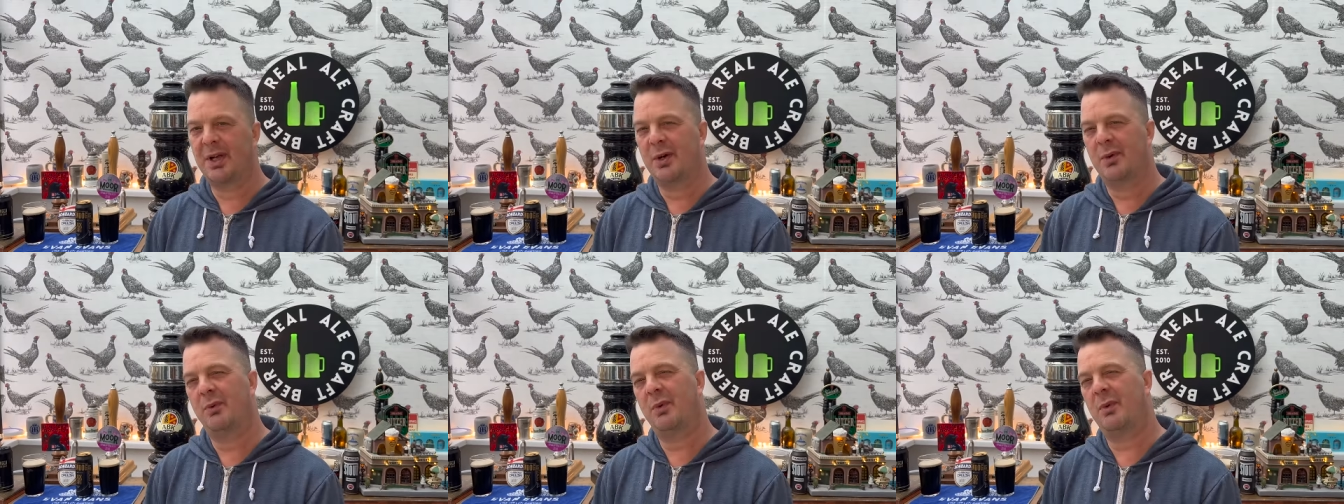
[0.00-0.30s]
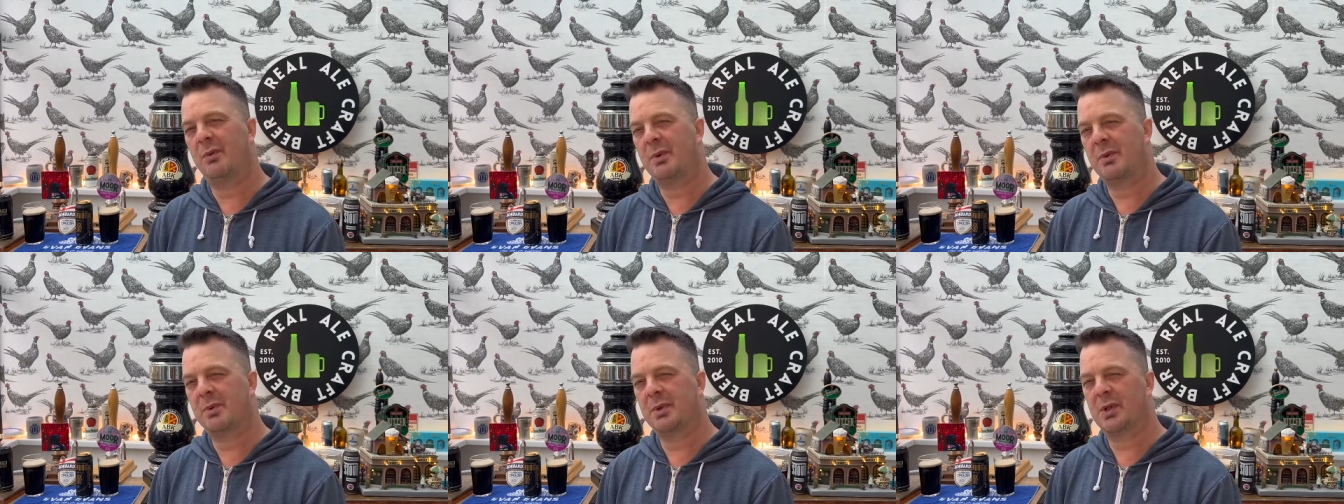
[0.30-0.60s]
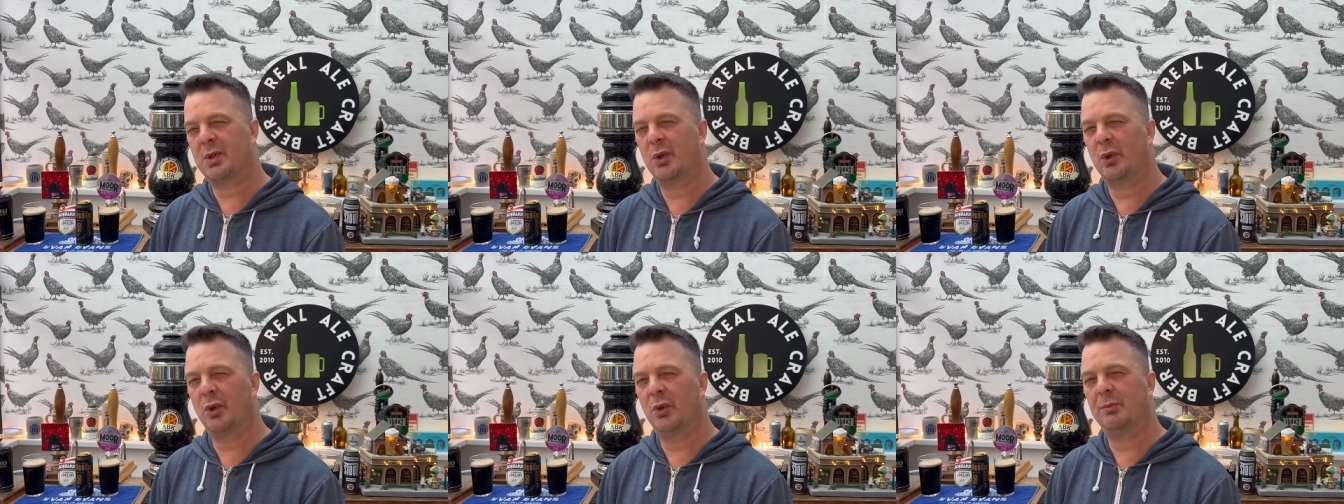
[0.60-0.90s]
what we would
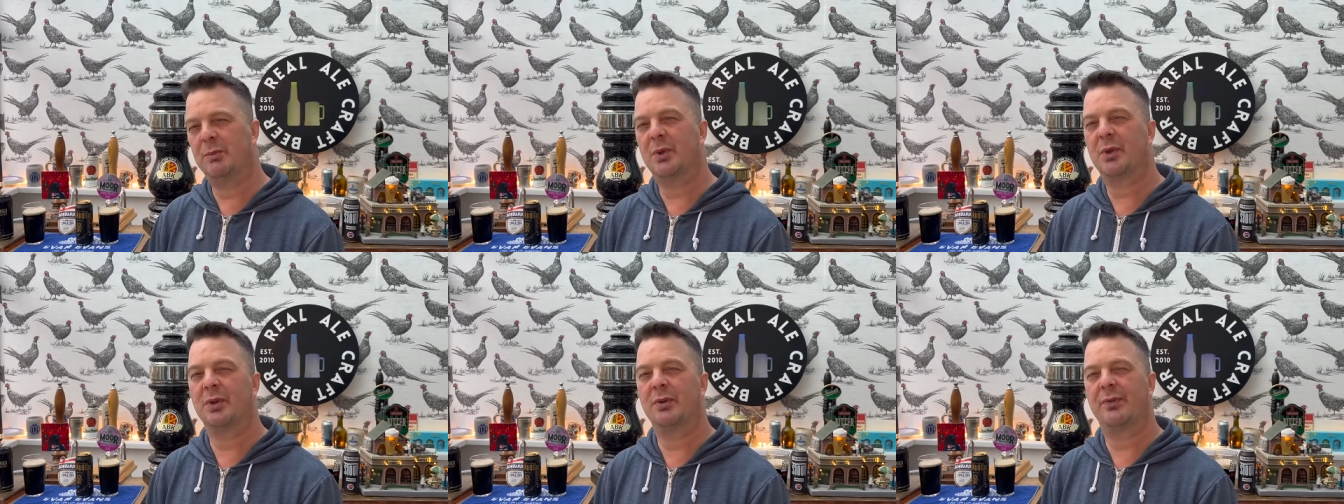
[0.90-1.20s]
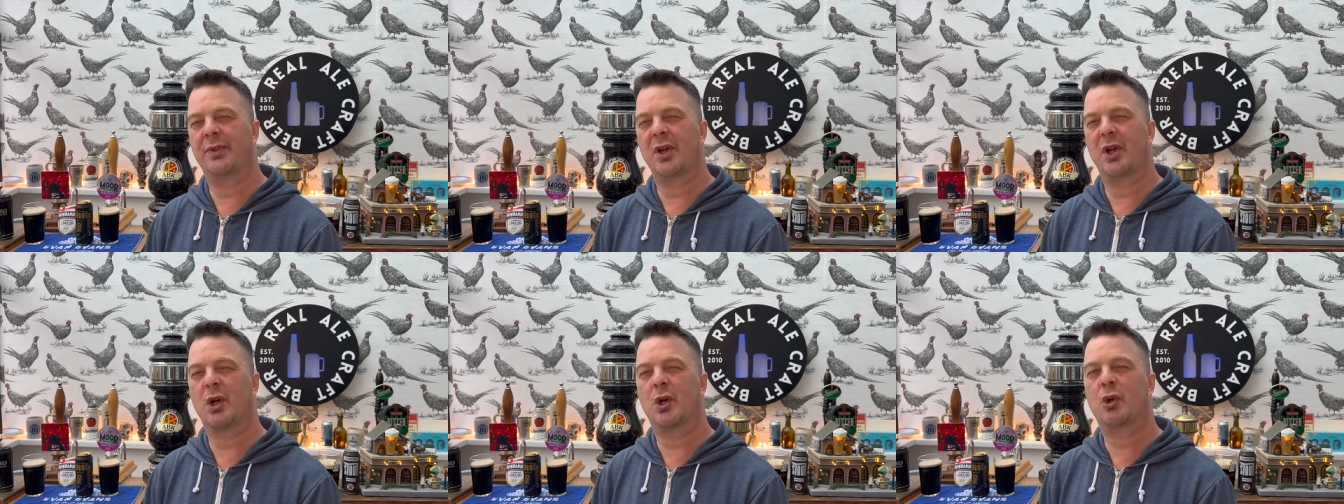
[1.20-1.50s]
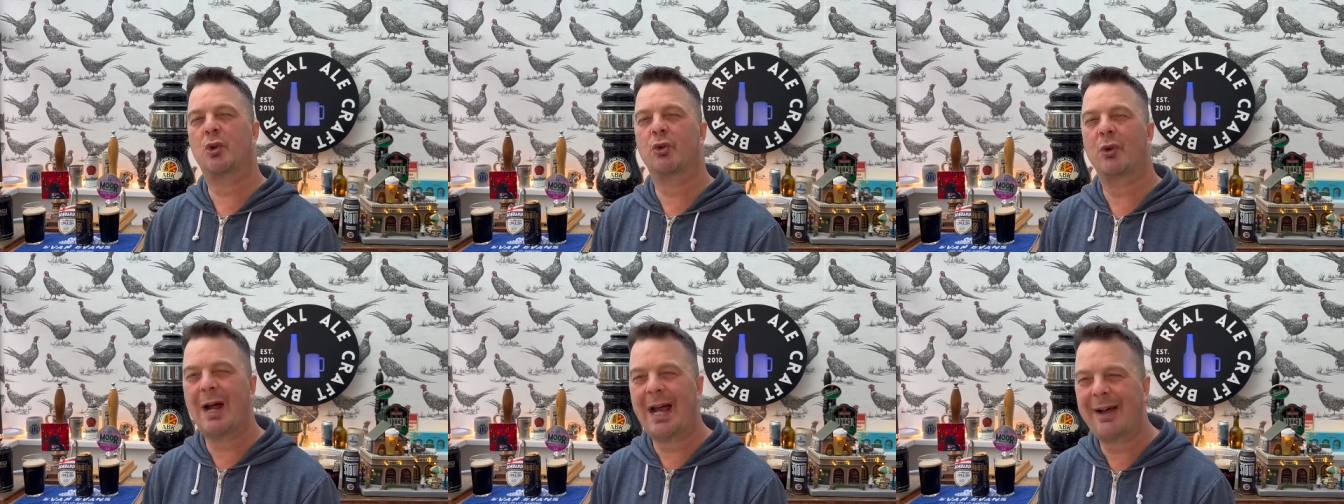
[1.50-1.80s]
call more of the
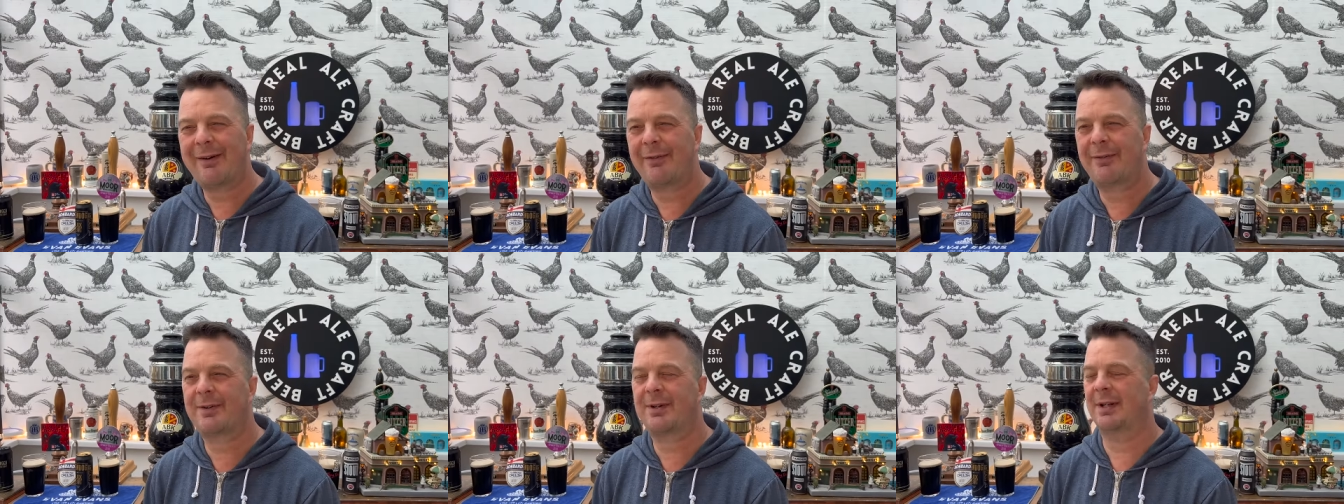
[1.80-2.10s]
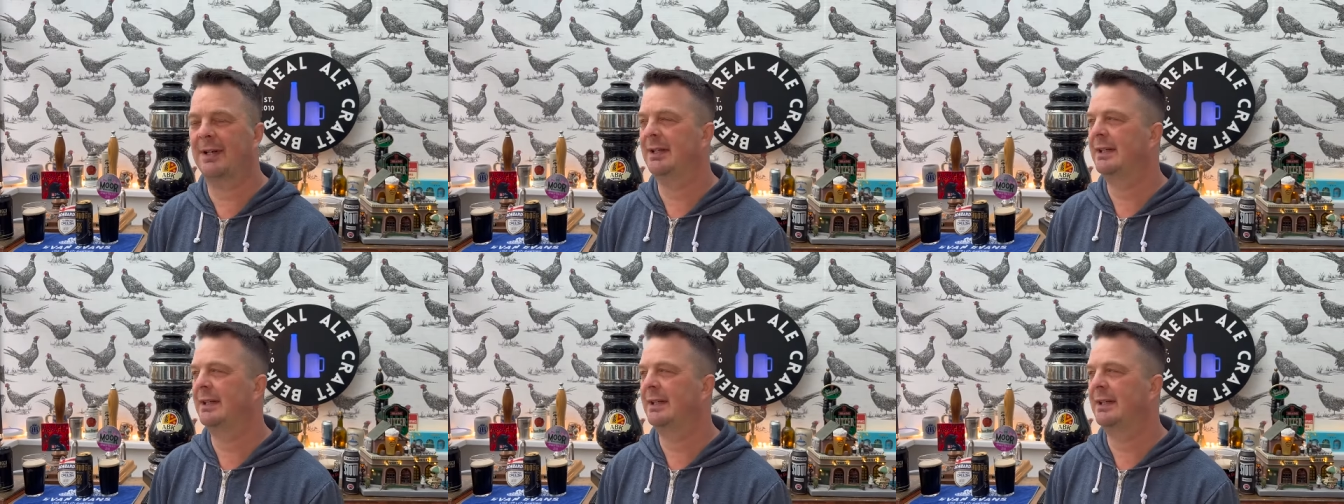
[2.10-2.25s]
craft